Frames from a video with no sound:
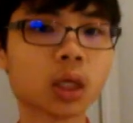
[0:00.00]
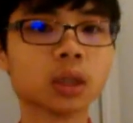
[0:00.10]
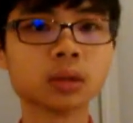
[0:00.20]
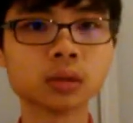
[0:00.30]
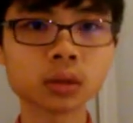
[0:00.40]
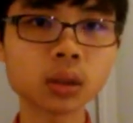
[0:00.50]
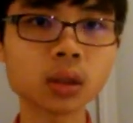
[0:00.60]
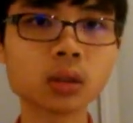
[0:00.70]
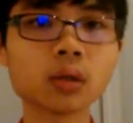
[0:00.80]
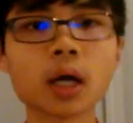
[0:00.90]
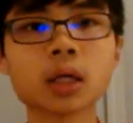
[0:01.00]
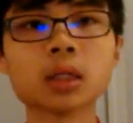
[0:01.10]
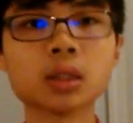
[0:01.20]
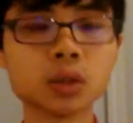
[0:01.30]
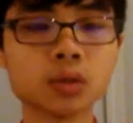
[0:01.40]
and so I
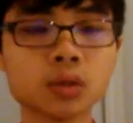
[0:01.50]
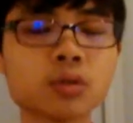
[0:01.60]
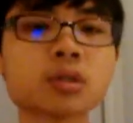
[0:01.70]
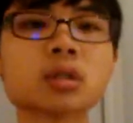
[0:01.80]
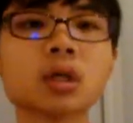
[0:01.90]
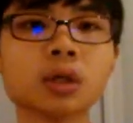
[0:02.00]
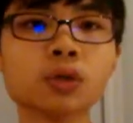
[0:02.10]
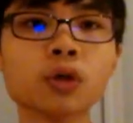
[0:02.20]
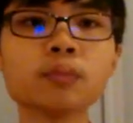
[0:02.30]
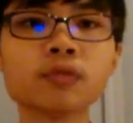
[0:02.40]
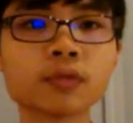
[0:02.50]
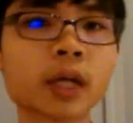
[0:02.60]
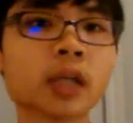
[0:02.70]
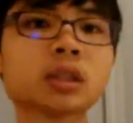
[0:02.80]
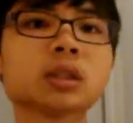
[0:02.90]
use Adobe
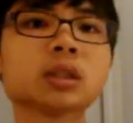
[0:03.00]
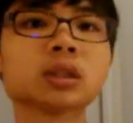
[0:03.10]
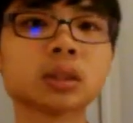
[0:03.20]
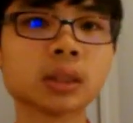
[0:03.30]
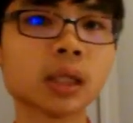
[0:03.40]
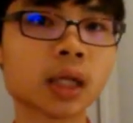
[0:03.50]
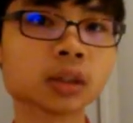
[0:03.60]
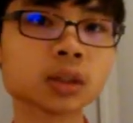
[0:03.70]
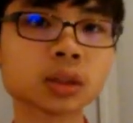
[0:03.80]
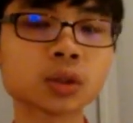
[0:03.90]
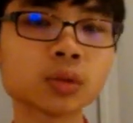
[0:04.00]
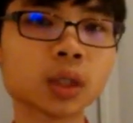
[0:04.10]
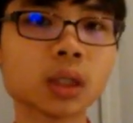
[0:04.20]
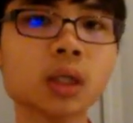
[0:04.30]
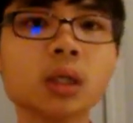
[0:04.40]
Flash
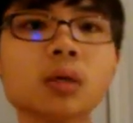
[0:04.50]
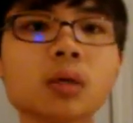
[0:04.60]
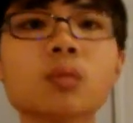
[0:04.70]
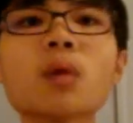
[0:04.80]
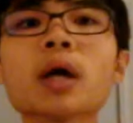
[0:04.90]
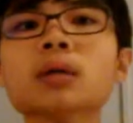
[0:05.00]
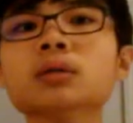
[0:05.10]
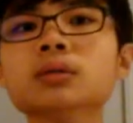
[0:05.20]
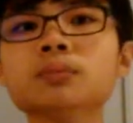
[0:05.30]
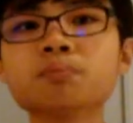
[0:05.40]
CS3. Well,